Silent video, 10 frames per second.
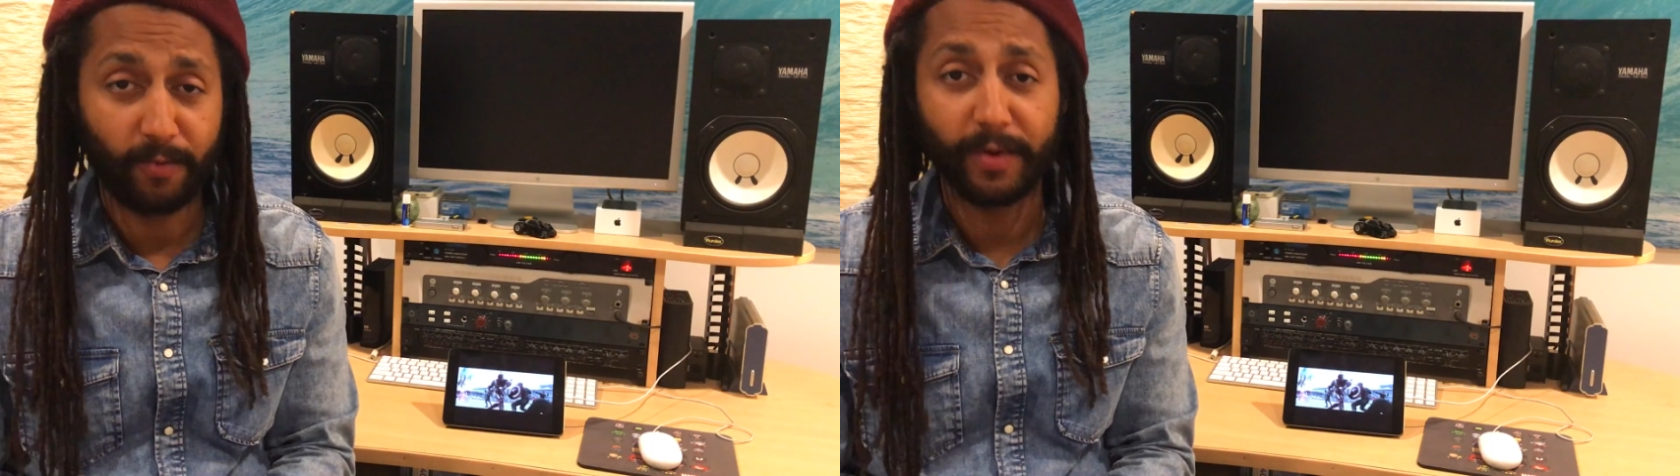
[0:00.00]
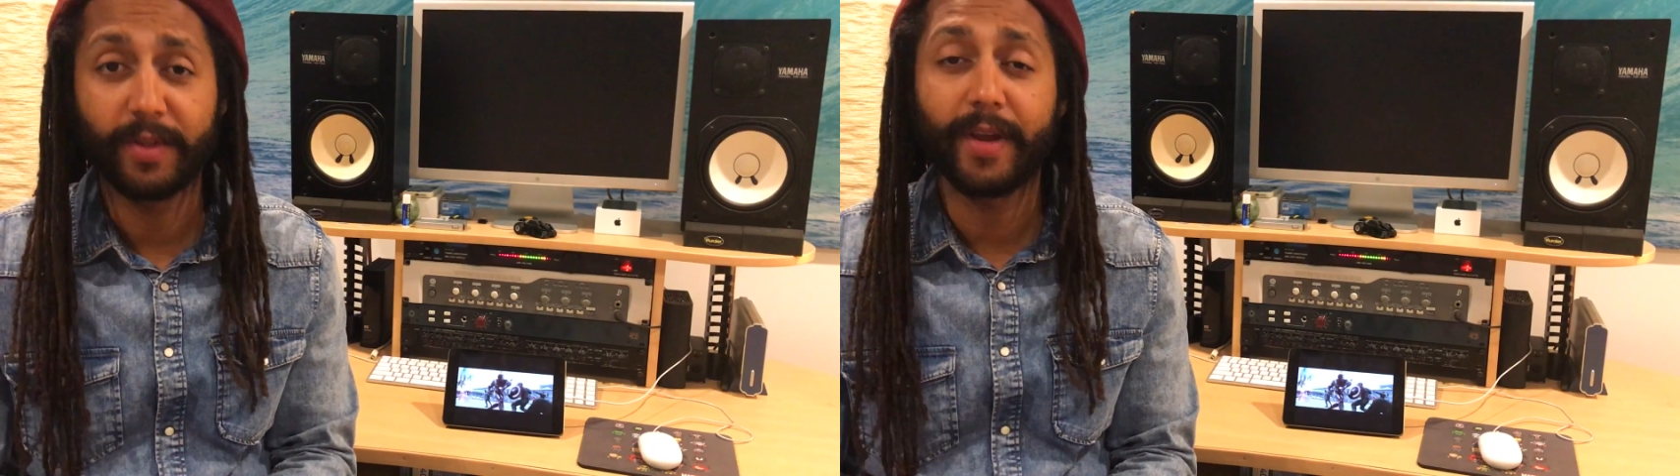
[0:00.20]

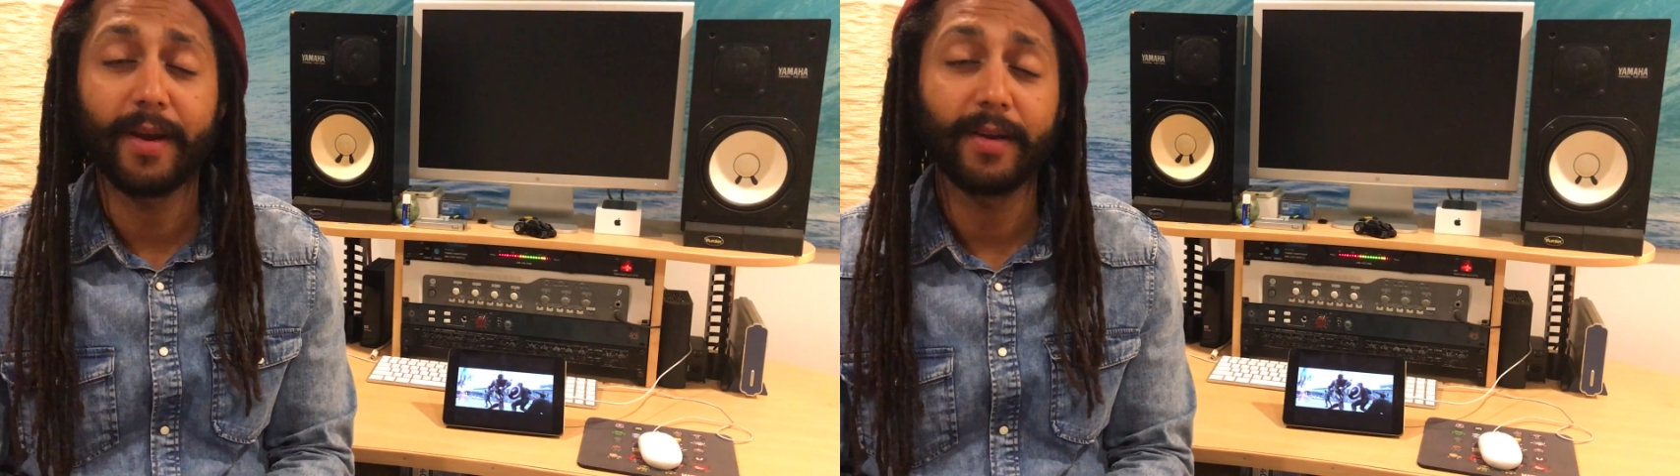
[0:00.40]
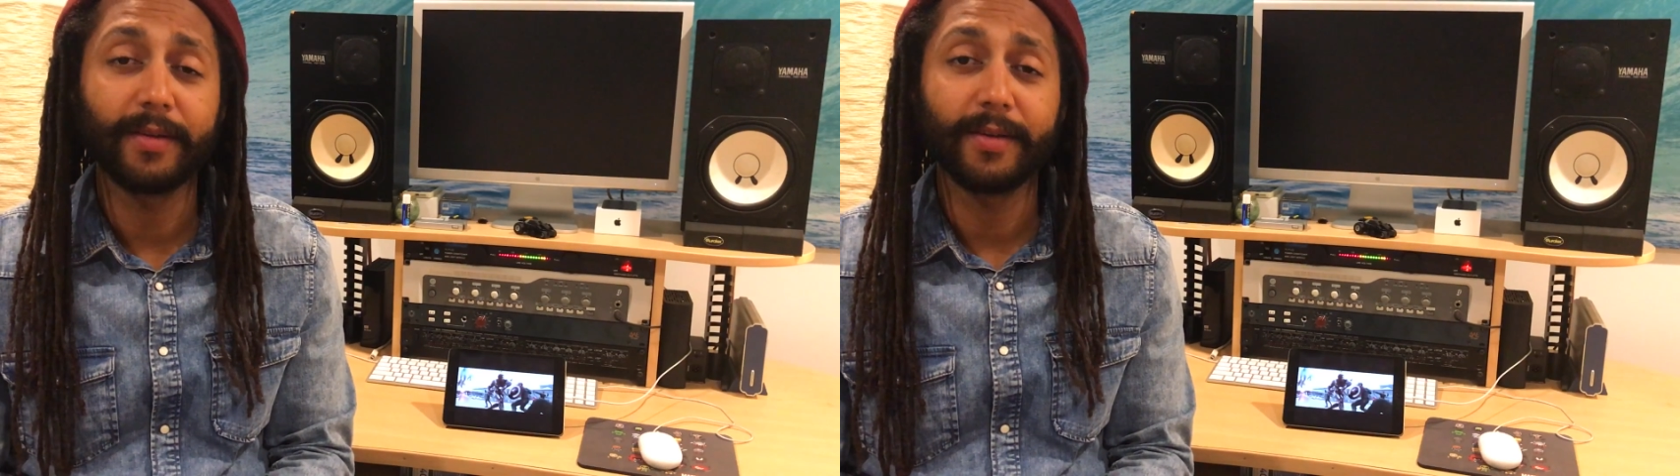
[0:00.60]
with
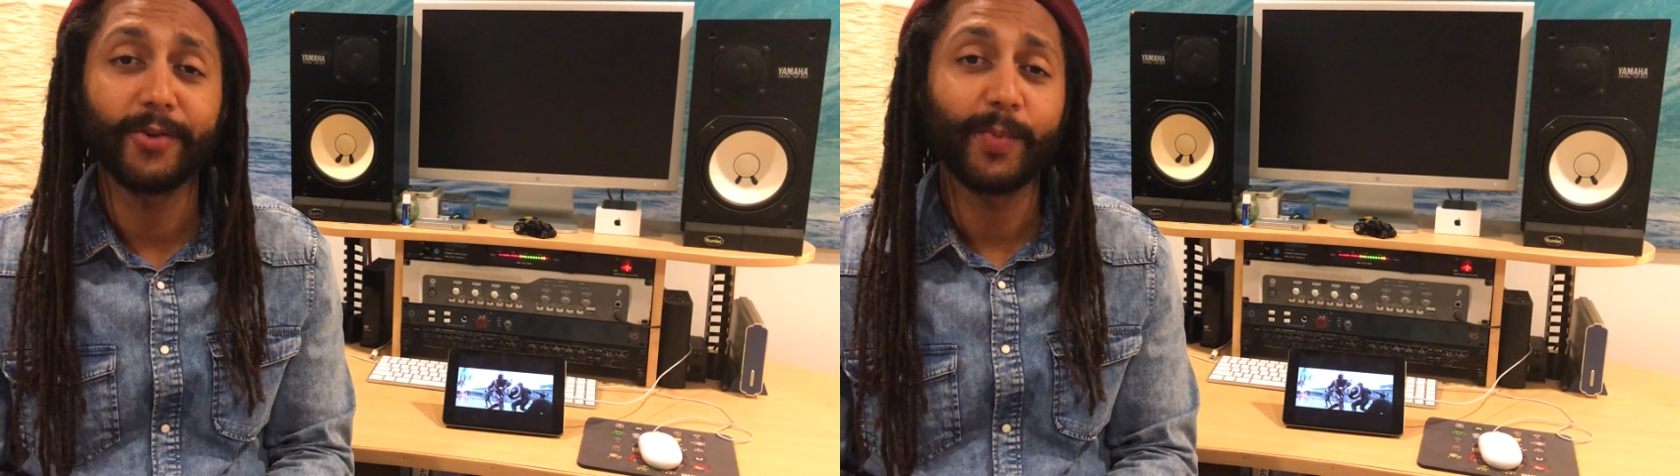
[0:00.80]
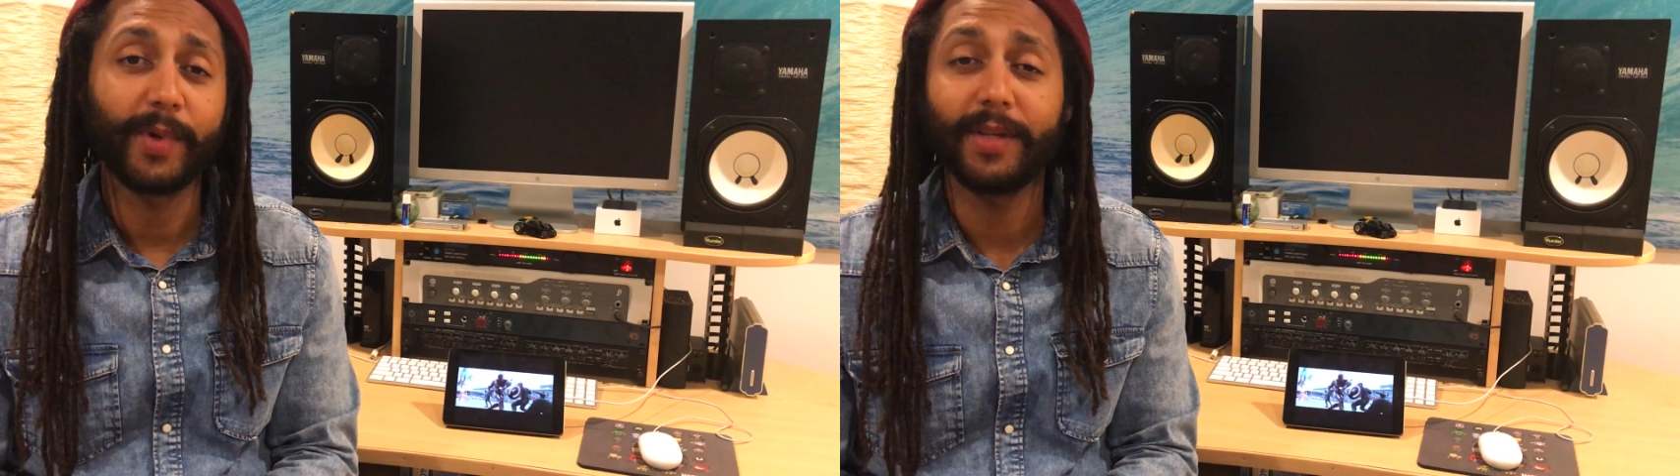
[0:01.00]

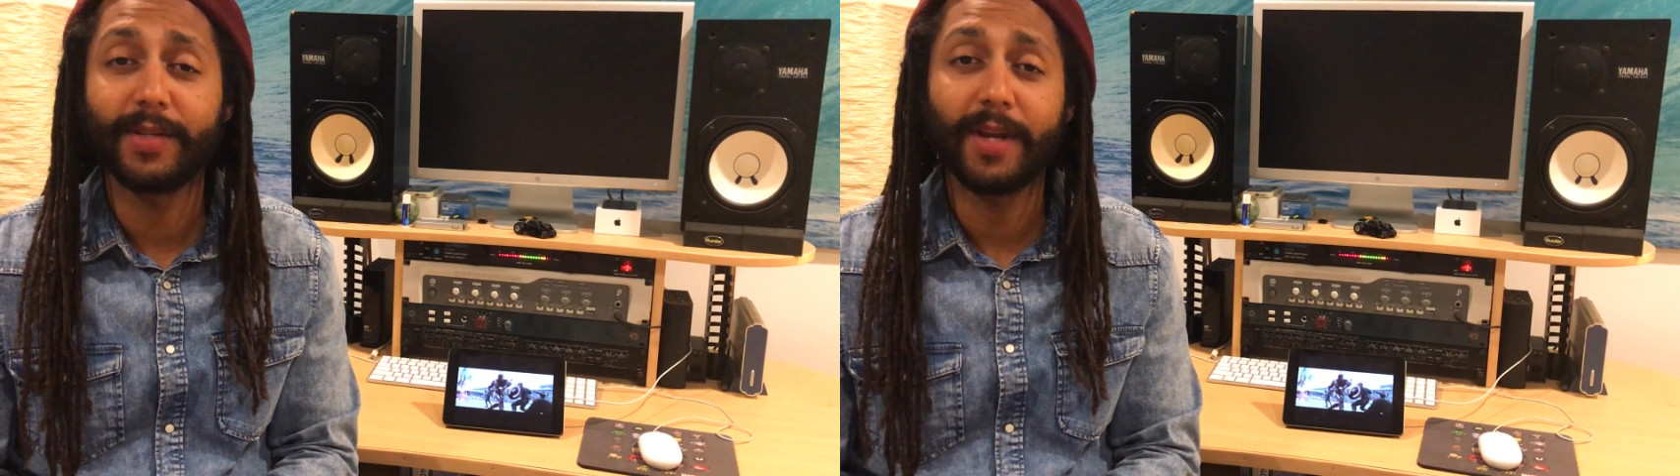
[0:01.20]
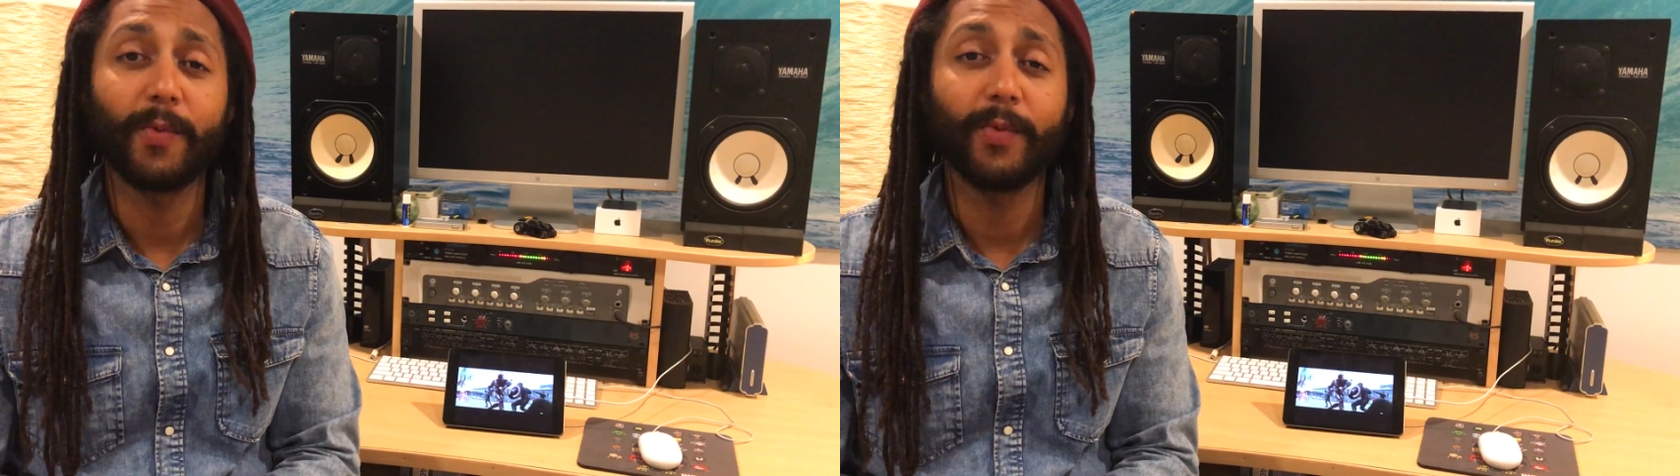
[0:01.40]
characters, but he's
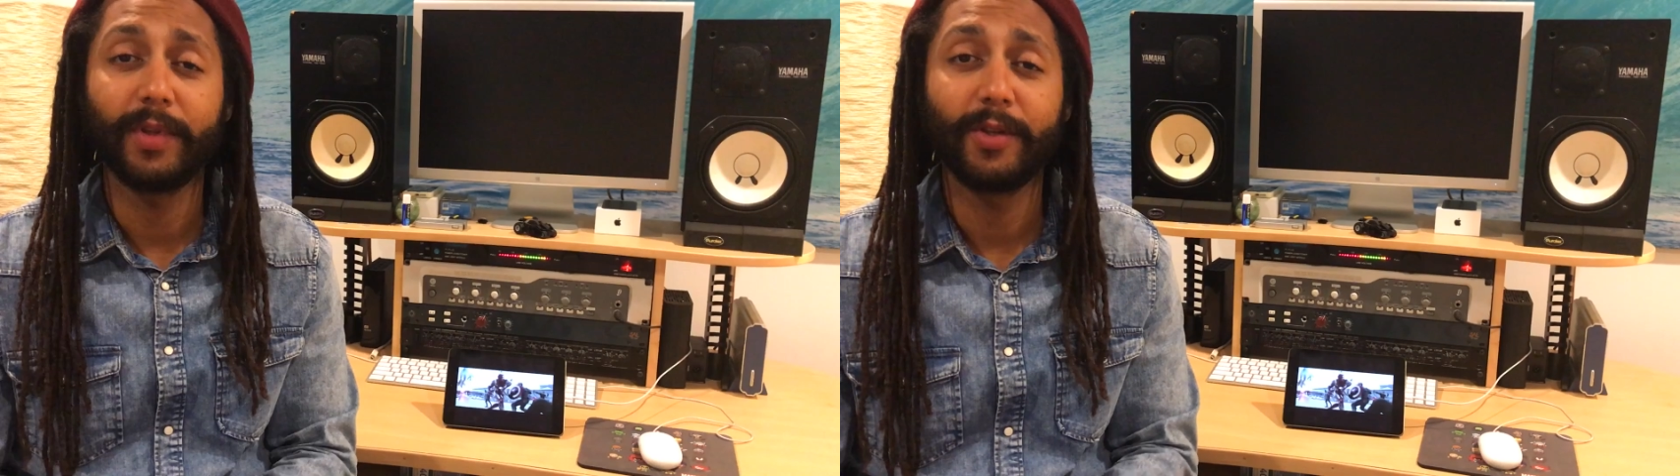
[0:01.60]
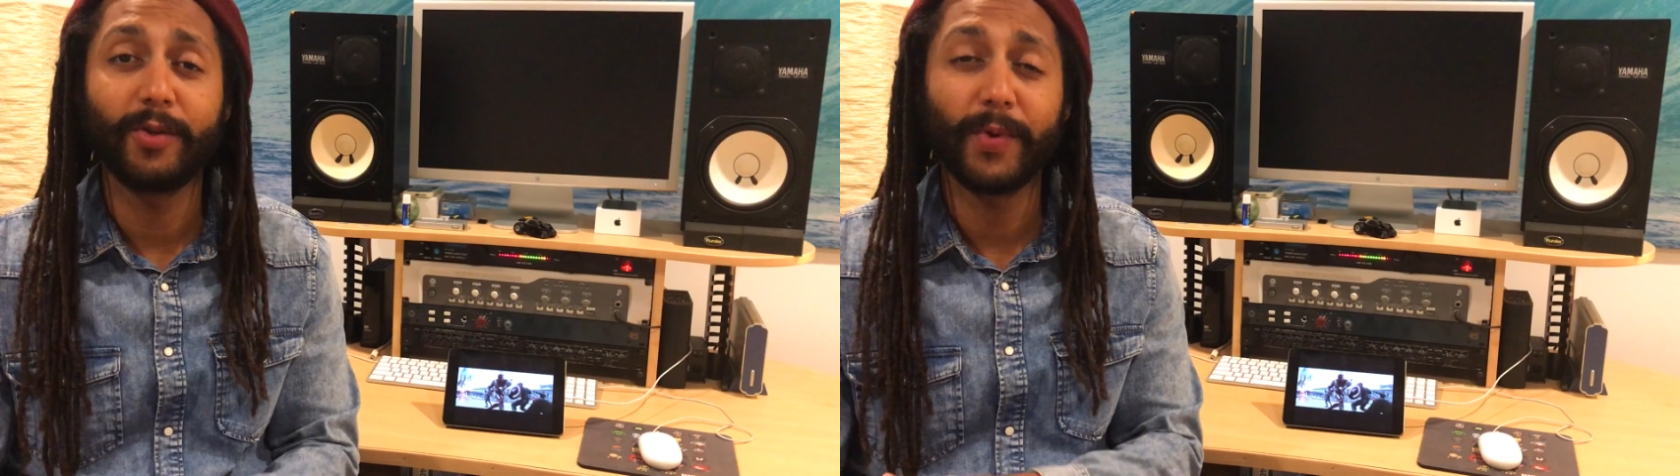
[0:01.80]
not
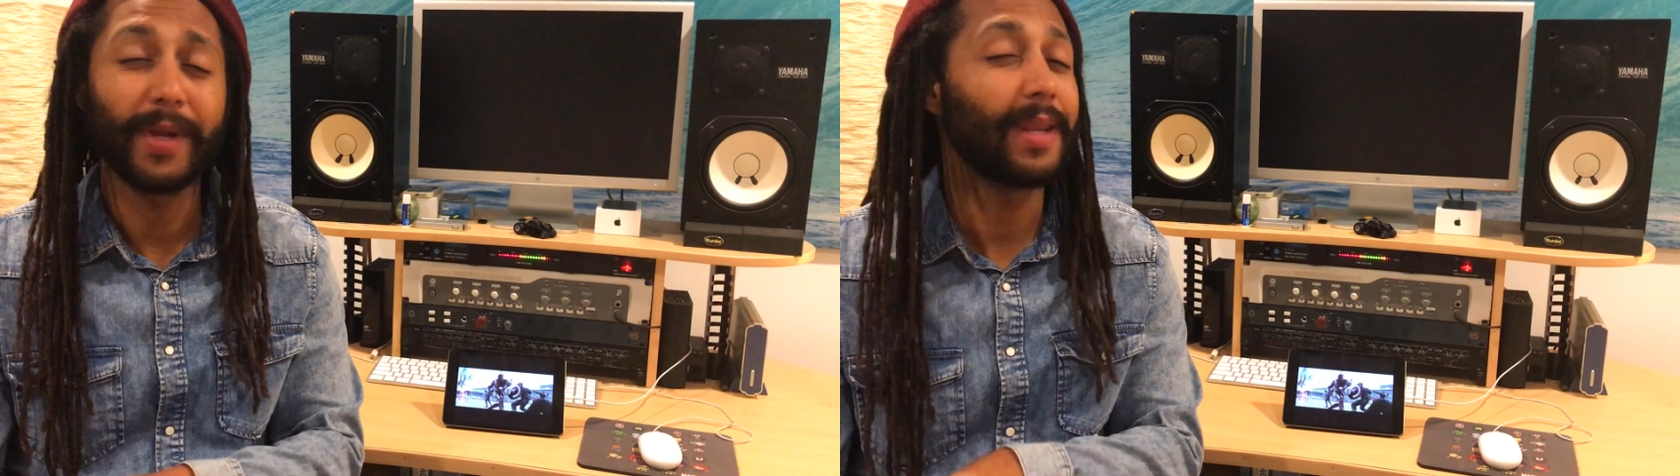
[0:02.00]
really doing